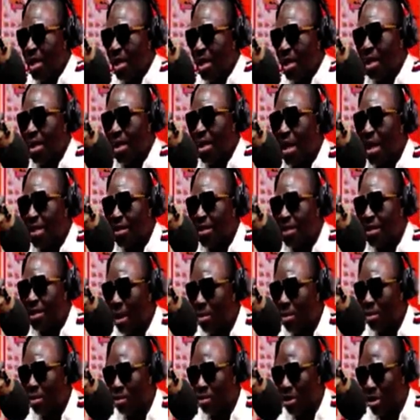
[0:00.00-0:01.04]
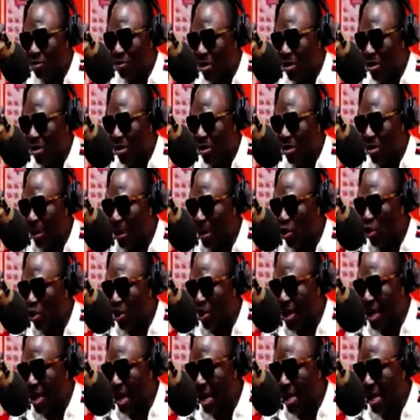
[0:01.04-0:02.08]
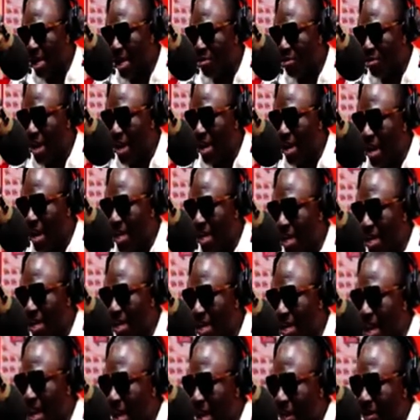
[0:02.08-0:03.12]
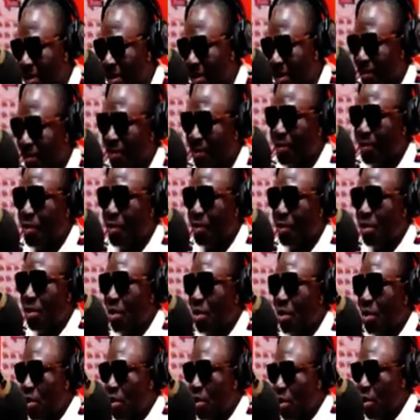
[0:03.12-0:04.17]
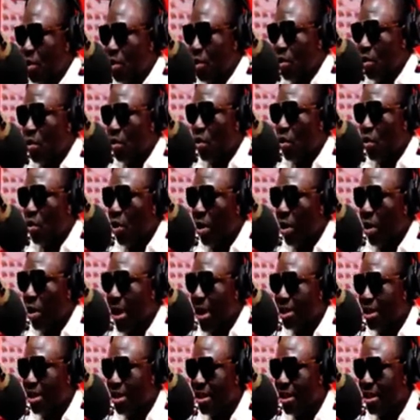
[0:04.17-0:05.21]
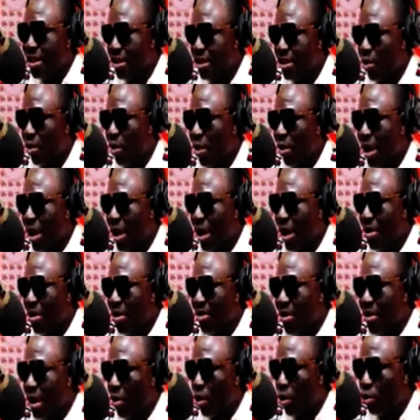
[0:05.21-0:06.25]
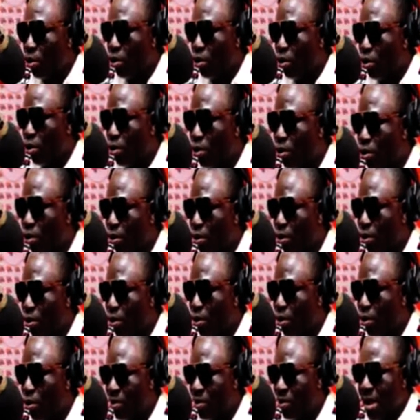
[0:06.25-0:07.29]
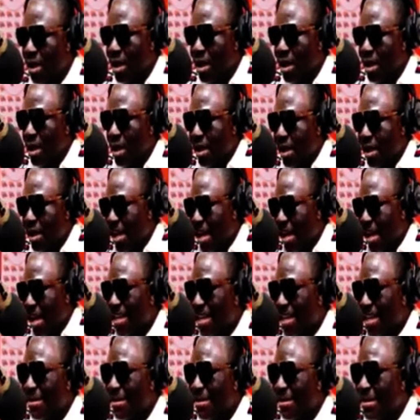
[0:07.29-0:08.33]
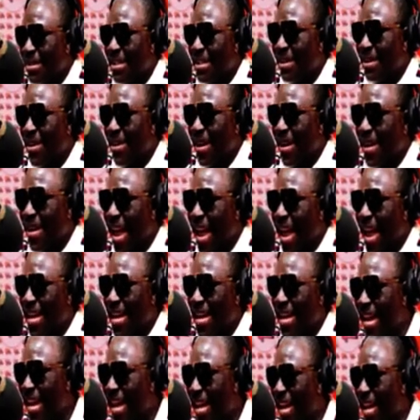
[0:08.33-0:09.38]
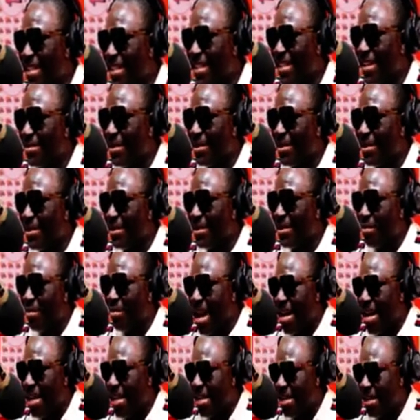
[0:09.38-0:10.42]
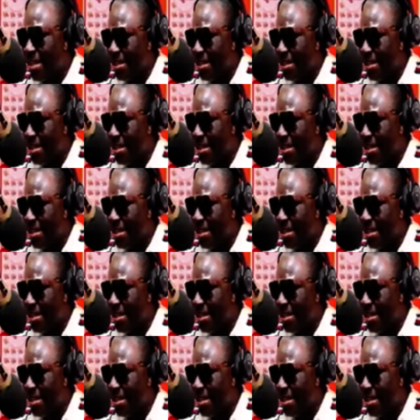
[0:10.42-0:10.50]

it does say, I was a friend, my journey, any gun in here. Who could you obey a call Liberia, the cotton? And a Samson, the Anyadi, and a Samson obey